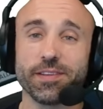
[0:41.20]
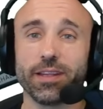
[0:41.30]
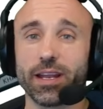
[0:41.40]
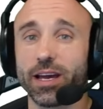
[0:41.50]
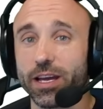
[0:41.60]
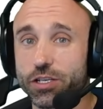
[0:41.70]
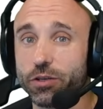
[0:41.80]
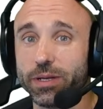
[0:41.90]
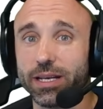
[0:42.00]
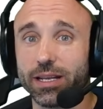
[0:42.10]
that I actually
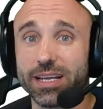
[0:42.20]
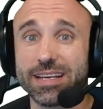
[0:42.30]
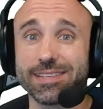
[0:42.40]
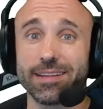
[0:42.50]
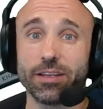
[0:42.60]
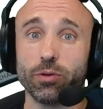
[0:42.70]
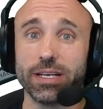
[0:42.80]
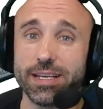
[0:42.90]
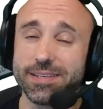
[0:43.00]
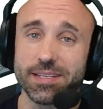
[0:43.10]
really like is that they
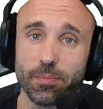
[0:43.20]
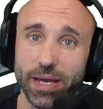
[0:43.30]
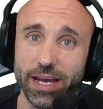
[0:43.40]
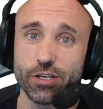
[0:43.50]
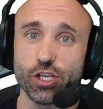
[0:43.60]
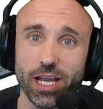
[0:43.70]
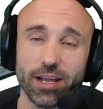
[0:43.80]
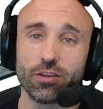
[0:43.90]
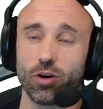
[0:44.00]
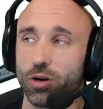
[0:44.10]
released a patch
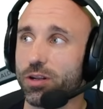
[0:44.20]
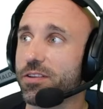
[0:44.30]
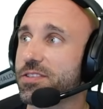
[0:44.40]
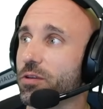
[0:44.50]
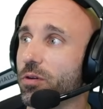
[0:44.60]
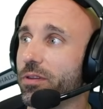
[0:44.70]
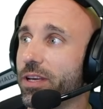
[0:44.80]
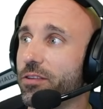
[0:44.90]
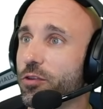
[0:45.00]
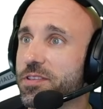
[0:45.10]
at all. So
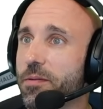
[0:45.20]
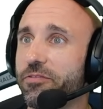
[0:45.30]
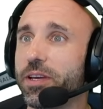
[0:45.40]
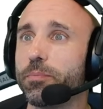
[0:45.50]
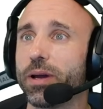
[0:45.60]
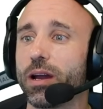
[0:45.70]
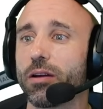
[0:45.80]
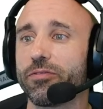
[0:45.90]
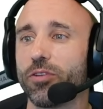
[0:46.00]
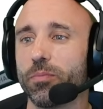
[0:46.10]
they took some feedback
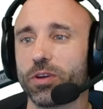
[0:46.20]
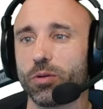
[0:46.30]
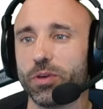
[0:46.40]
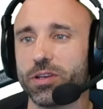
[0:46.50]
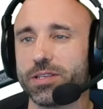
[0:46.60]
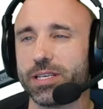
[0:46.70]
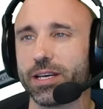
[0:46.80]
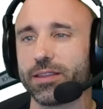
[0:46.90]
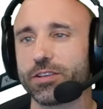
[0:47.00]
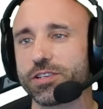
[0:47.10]
from the community
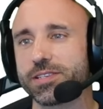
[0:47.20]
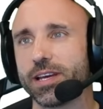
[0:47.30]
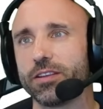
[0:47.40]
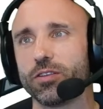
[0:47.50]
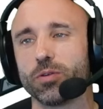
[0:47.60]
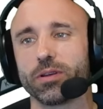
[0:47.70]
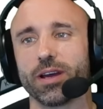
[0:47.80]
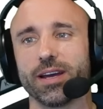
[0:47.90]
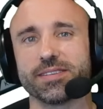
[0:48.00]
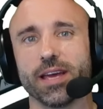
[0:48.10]
and they just said, you know what
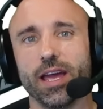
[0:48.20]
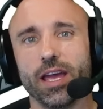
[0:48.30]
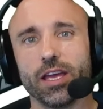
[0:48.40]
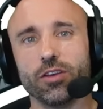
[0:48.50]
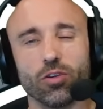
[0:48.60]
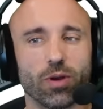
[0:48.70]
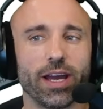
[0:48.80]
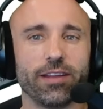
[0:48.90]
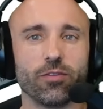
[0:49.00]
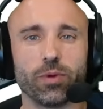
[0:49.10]
guys, you're
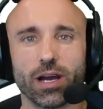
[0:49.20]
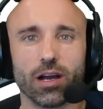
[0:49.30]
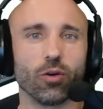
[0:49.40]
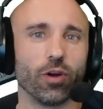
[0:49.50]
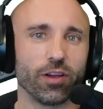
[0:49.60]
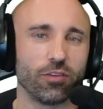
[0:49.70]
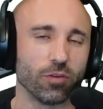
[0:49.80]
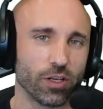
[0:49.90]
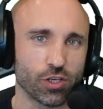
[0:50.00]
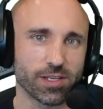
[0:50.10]
right, we are going
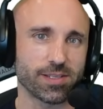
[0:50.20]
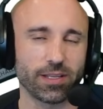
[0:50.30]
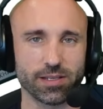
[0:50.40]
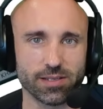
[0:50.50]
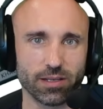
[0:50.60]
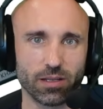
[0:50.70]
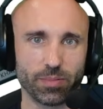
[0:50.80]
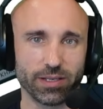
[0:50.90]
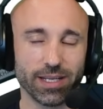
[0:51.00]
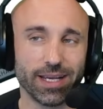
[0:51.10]
to adjust things a little bit.